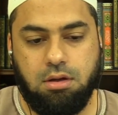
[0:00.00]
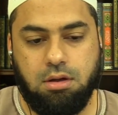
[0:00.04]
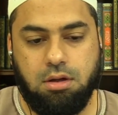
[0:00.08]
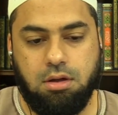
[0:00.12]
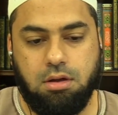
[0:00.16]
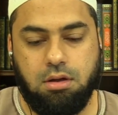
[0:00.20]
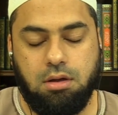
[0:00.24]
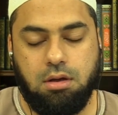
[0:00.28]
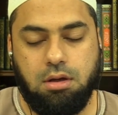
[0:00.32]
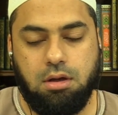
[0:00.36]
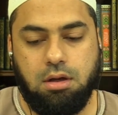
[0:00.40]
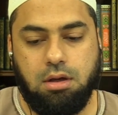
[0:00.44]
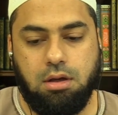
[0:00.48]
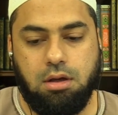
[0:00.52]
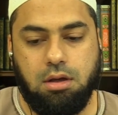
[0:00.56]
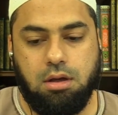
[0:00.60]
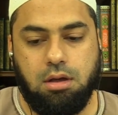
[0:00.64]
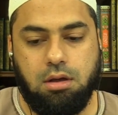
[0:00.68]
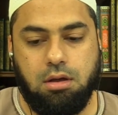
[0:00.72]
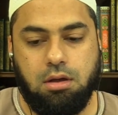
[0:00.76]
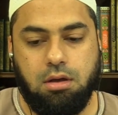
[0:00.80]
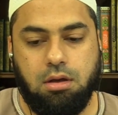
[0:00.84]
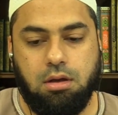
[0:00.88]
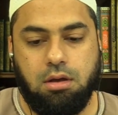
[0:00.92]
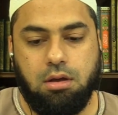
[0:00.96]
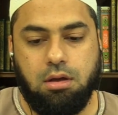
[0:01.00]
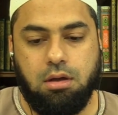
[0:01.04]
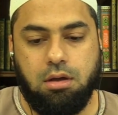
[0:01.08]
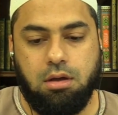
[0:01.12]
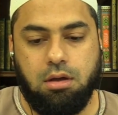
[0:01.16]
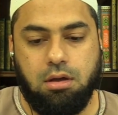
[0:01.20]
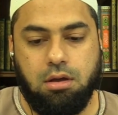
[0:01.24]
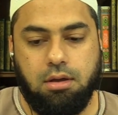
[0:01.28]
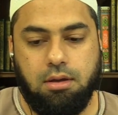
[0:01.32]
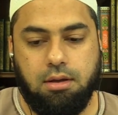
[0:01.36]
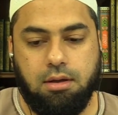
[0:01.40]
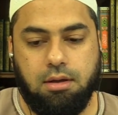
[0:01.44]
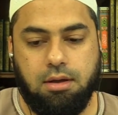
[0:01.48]

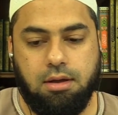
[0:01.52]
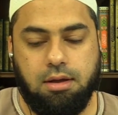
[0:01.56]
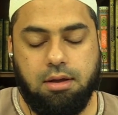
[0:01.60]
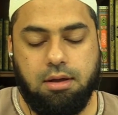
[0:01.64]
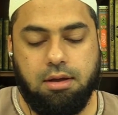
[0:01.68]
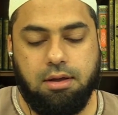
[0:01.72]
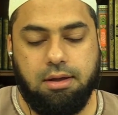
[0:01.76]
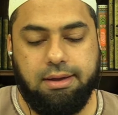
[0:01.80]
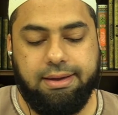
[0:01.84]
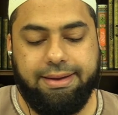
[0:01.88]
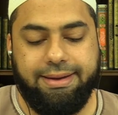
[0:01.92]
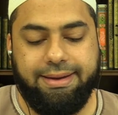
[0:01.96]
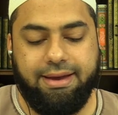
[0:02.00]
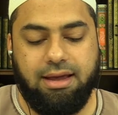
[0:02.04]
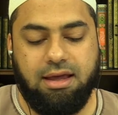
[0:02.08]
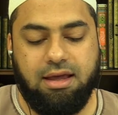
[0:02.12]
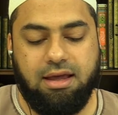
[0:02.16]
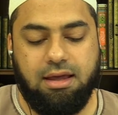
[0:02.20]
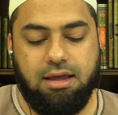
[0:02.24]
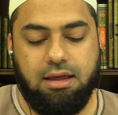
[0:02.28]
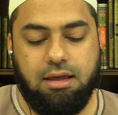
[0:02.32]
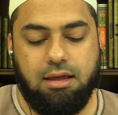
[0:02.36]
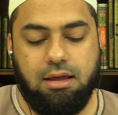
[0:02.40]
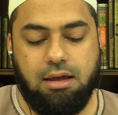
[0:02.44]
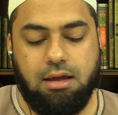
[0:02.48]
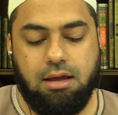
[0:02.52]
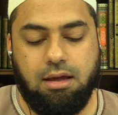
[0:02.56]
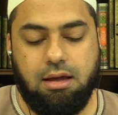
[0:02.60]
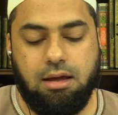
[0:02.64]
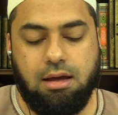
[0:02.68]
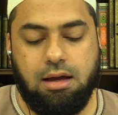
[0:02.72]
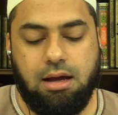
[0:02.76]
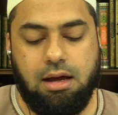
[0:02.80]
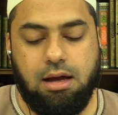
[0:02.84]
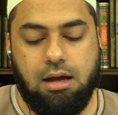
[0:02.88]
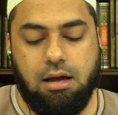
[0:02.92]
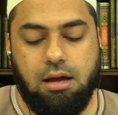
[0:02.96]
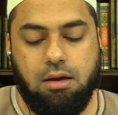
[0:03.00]

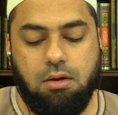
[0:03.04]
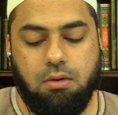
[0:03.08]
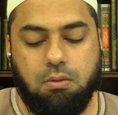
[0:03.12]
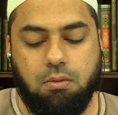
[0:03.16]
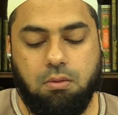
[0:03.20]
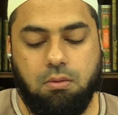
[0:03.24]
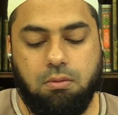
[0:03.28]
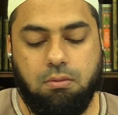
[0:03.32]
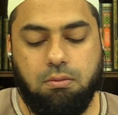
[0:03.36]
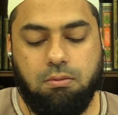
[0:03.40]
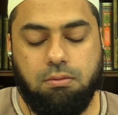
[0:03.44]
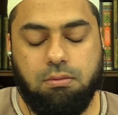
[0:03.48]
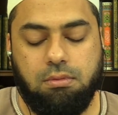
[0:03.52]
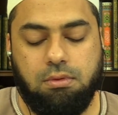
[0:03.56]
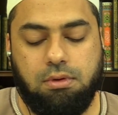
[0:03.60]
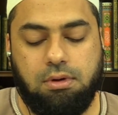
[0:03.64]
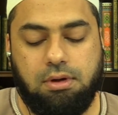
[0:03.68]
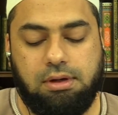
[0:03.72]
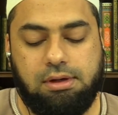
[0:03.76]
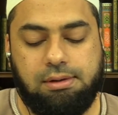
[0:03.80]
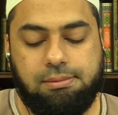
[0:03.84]
Nothing is said.